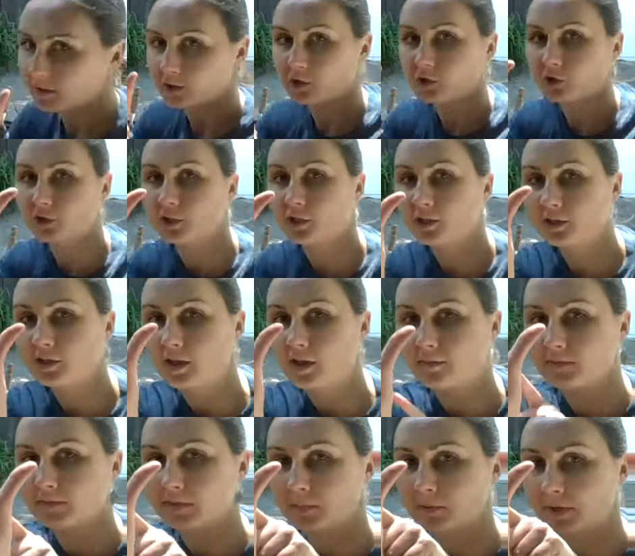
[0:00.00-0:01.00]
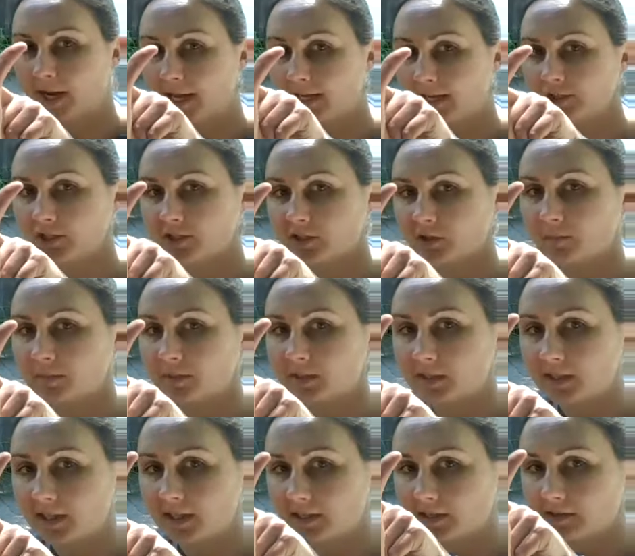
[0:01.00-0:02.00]
crook of the branch, there'll
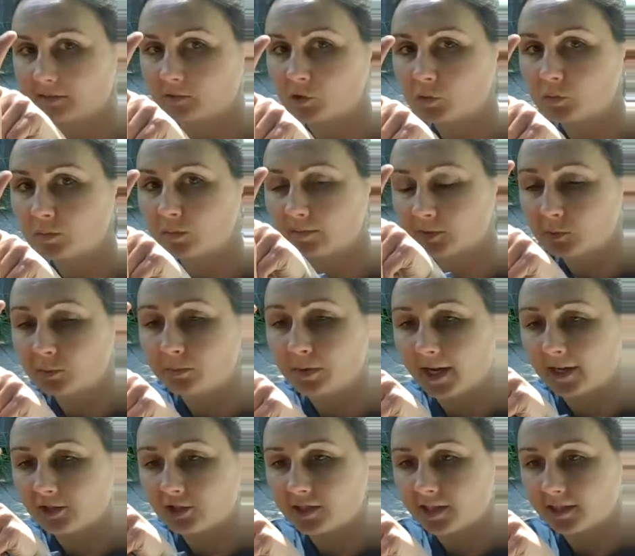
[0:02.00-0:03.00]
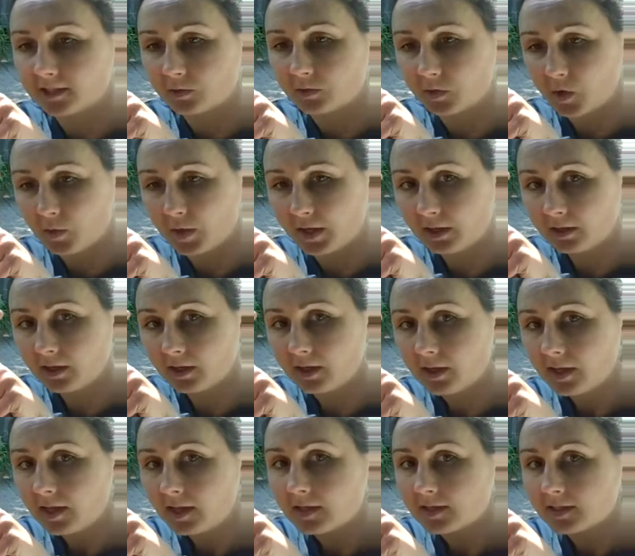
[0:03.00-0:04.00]
be a new branch that's growing.
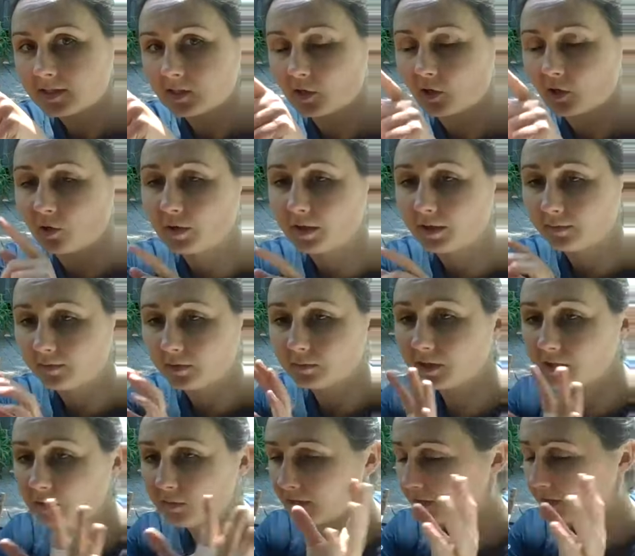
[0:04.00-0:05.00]
So if you really want